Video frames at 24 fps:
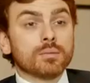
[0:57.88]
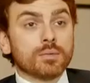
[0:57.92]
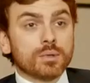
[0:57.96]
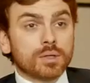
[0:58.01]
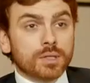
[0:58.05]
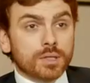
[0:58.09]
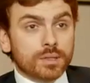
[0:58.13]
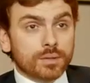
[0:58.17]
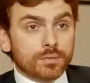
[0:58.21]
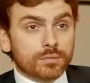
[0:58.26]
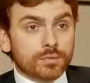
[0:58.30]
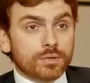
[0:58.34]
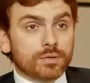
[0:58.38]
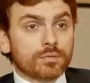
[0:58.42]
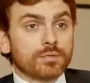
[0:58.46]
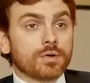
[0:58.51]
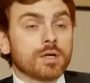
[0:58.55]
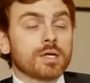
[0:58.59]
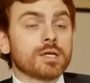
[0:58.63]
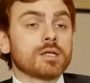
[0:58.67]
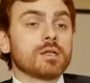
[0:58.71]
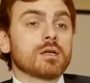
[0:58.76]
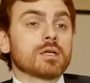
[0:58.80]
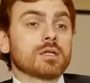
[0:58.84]
We were
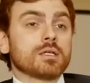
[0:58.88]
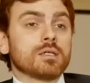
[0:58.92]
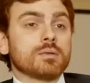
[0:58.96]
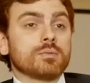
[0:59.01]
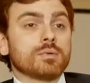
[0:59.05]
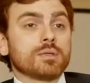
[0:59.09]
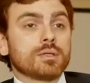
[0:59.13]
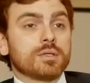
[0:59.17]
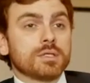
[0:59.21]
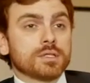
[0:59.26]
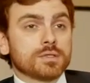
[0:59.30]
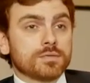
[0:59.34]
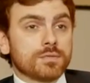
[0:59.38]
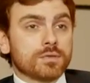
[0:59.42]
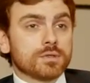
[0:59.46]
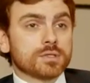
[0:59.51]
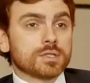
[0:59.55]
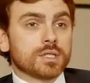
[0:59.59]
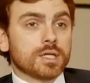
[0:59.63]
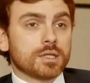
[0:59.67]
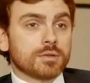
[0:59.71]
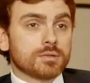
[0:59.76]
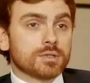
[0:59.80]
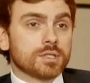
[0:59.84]
very lucky with this
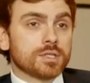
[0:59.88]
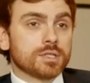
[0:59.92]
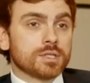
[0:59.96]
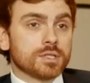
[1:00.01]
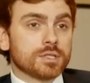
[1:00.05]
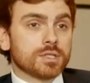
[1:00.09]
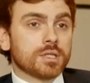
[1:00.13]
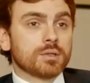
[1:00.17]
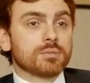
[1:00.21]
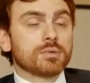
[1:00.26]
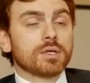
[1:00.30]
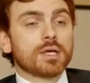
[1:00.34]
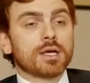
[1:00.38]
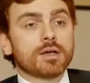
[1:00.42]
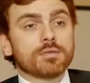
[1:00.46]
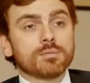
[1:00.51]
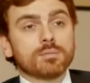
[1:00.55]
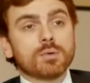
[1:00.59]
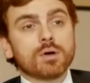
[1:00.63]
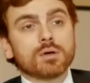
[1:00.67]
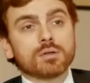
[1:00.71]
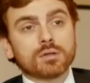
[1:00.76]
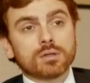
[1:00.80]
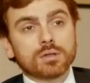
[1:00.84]
first acquisition that we
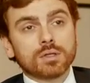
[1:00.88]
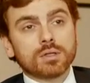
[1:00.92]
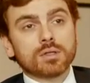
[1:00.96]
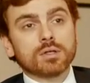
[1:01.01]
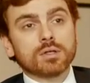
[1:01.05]
have both